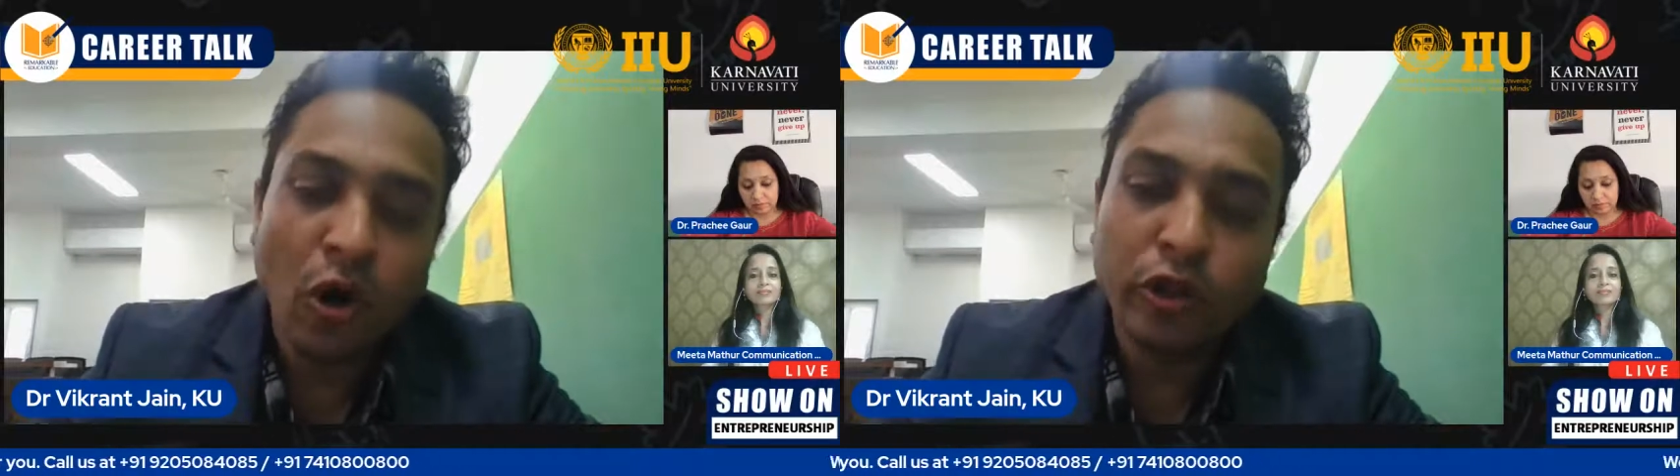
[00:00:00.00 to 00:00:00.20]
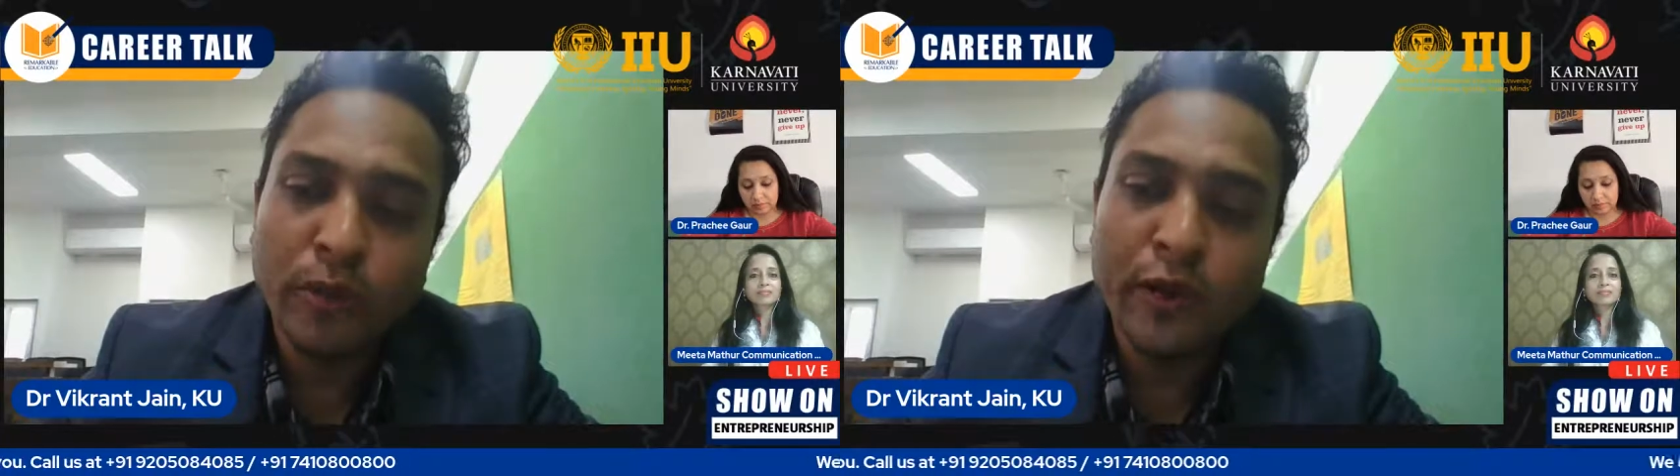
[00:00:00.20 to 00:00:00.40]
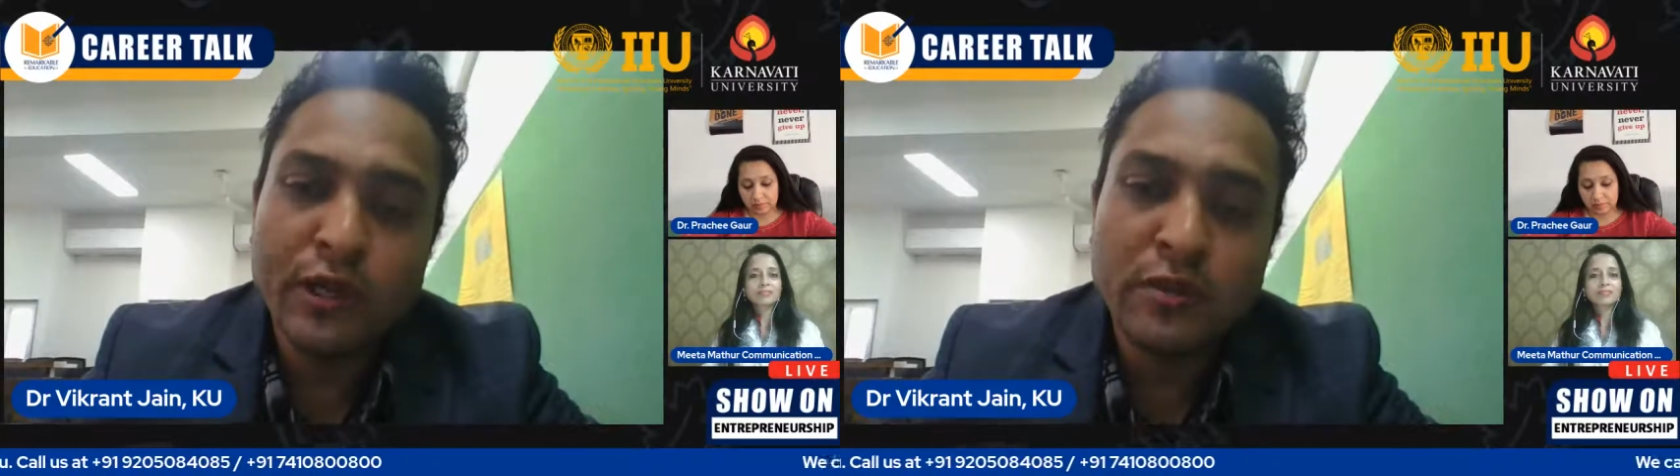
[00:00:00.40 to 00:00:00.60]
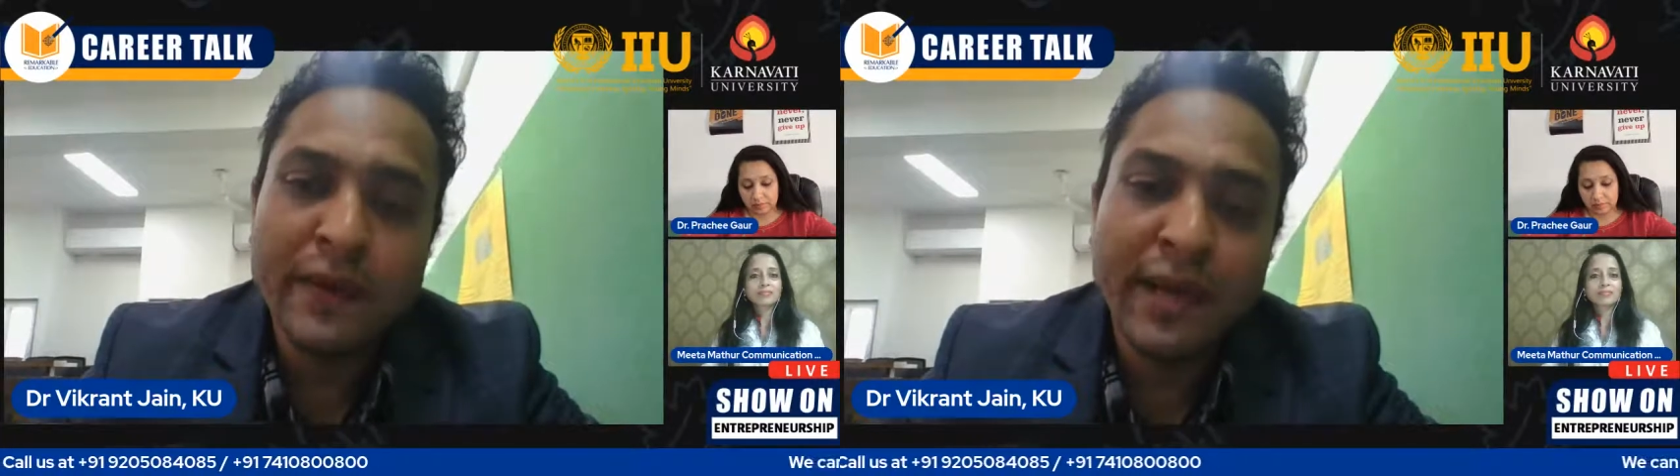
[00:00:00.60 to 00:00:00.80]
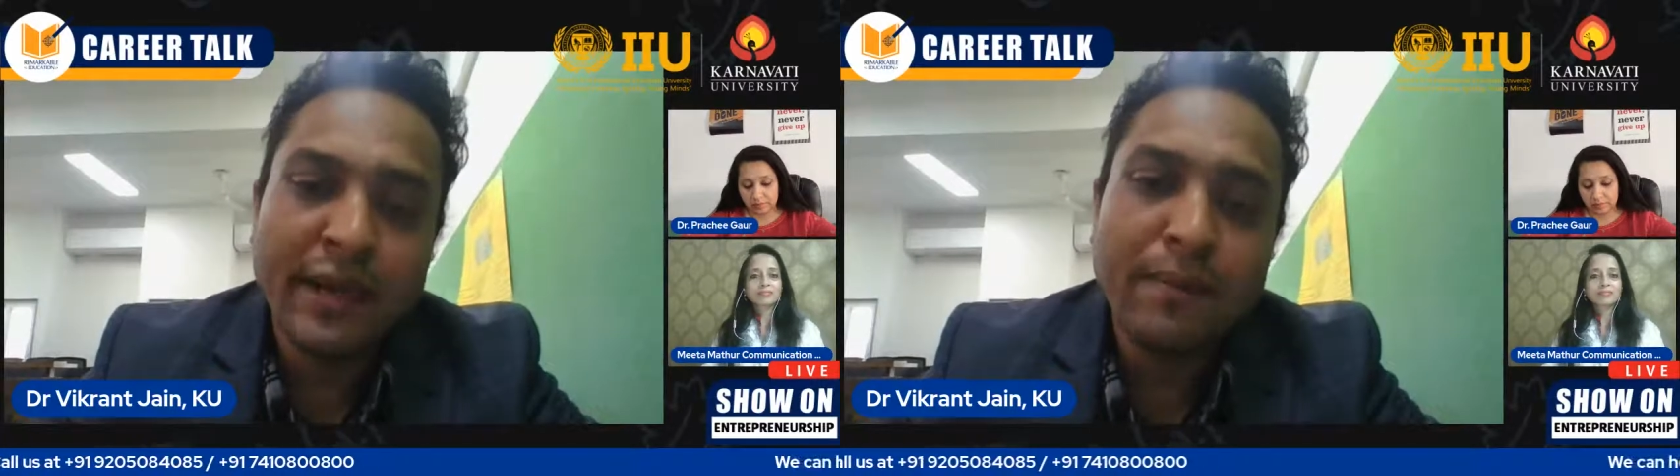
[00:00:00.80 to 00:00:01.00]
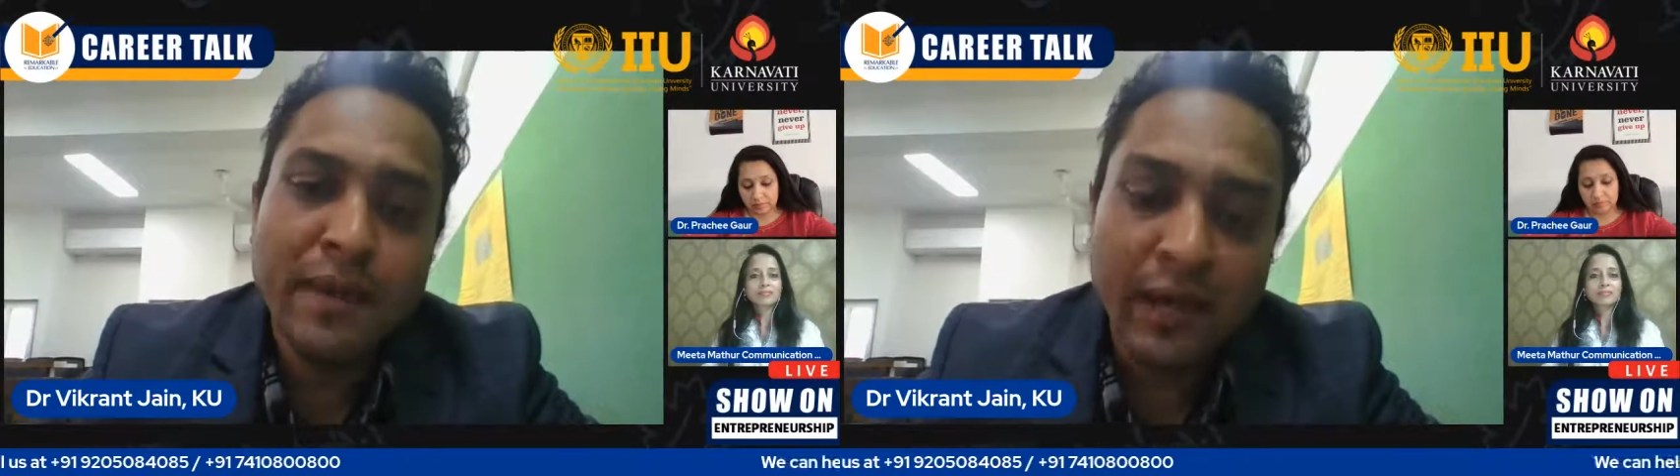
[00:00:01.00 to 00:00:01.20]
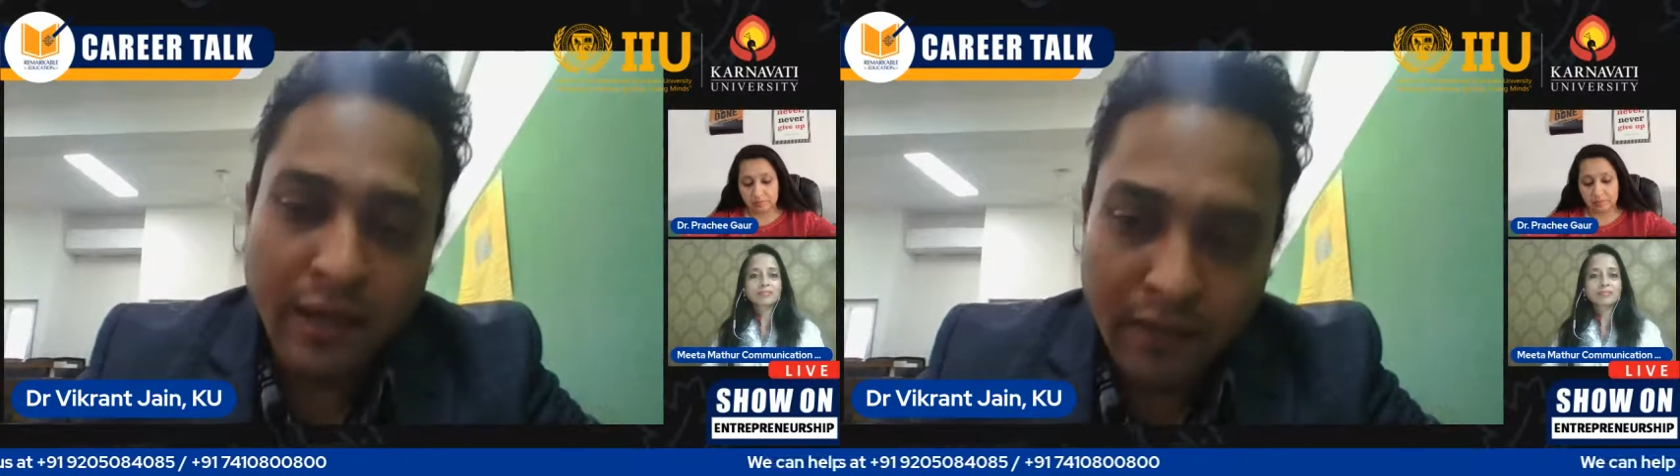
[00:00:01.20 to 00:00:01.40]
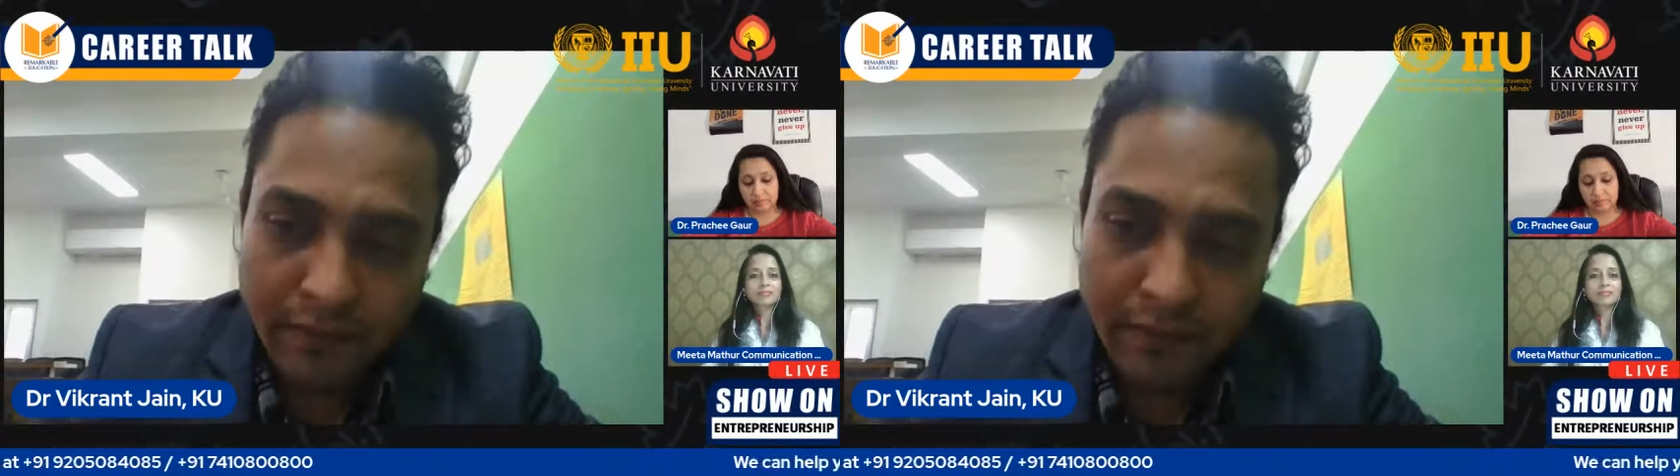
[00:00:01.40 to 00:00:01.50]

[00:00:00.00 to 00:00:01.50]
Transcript: entrepreneurs being an MBA.